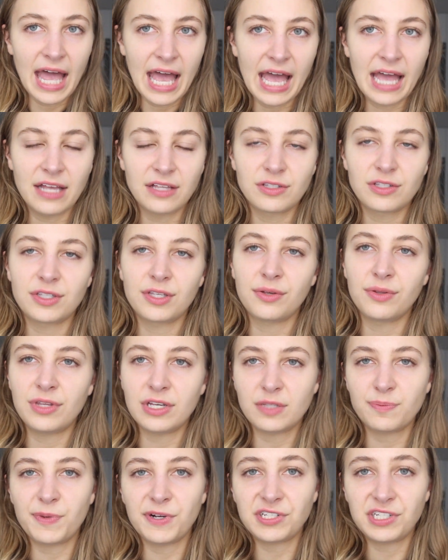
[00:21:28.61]
And so
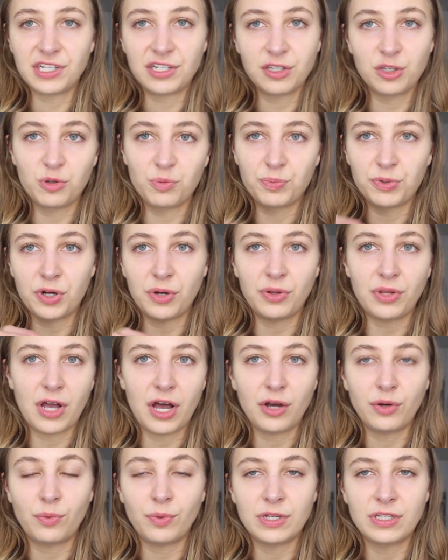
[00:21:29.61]
this particular
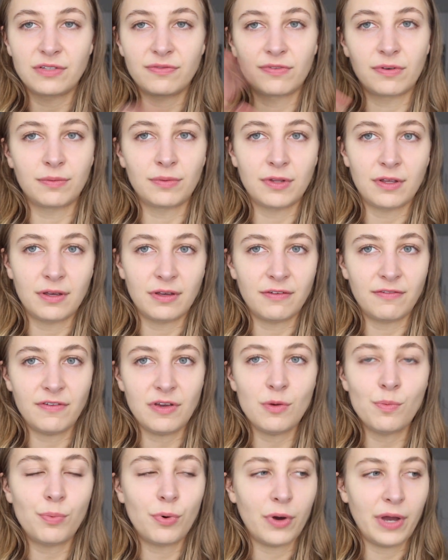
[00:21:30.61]
prologue was from the
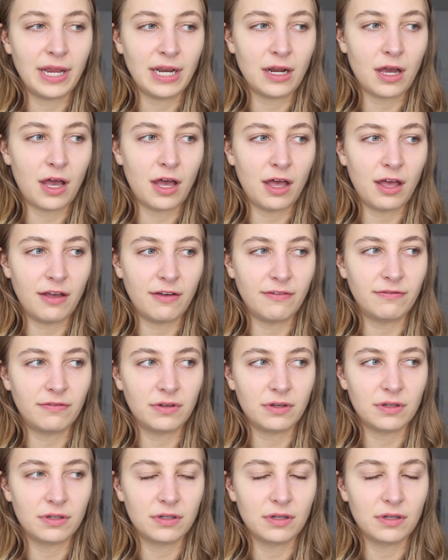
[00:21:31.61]
viewpoint of,